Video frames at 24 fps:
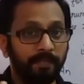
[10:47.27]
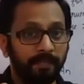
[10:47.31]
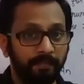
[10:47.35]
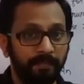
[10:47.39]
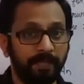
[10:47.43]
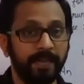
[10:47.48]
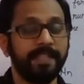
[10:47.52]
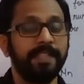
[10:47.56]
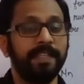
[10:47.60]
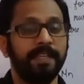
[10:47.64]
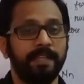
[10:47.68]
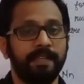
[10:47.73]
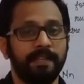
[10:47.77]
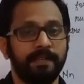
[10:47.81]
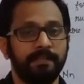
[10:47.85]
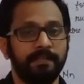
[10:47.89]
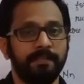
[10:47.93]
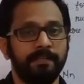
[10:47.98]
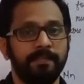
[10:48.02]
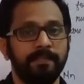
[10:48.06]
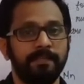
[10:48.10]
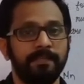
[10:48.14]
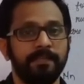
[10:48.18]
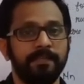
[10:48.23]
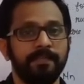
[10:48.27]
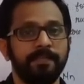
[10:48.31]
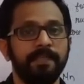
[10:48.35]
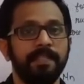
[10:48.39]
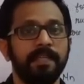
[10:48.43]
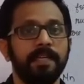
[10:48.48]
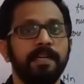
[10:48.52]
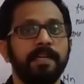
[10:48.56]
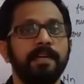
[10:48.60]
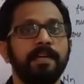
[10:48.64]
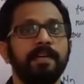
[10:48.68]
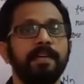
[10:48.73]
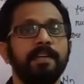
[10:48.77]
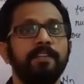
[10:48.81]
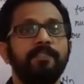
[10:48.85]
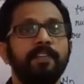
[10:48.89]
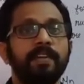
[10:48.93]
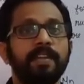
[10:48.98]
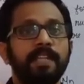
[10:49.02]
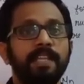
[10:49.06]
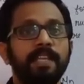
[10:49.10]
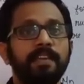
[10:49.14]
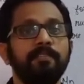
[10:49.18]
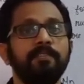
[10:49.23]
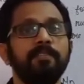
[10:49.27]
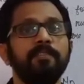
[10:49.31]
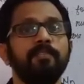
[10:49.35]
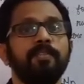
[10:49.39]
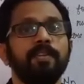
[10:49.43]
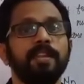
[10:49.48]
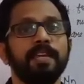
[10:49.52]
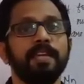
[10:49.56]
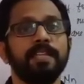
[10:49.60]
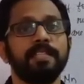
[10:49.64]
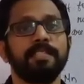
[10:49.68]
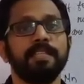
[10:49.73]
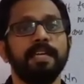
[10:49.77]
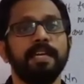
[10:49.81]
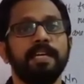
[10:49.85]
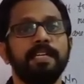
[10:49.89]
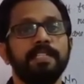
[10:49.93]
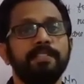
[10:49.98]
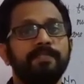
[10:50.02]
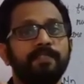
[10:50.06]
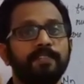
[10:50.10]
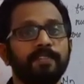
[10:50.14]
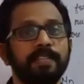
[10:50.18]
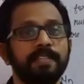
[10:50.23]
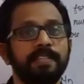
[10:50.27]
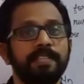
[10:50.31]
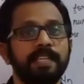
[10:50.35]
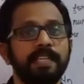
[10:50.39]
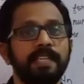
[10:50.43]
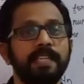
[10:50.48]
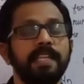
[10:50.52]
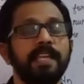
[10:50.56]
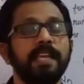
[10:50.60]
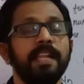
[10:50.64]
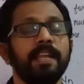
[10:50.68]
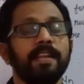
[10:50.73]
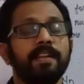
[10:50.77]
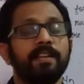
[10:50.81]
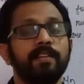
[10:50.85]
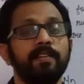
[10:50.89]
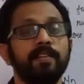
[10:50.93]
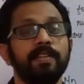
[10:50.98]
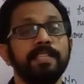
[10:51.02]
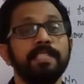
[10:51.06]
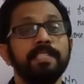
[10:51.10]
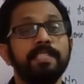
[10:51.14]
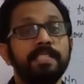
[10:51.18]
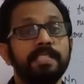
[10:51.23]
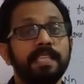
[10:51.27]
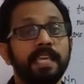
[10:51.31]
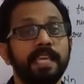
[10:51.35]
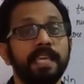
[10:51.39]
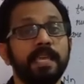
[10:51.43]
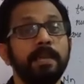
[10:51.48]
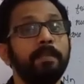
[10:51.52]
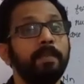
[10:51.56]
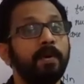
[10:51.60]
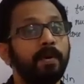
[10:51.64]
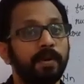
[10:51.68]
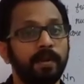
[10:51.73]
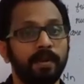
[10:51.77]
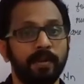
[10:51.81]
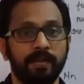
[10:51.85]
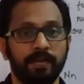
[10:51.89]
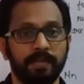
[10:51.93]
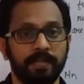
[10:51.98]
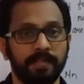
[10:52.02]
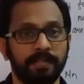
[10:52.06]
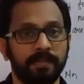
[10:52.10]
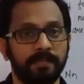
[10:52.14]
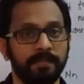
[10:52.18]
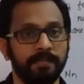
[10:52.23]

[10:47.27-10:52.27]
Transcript: whether the effective nuclear charge for the 3D electron is same or not.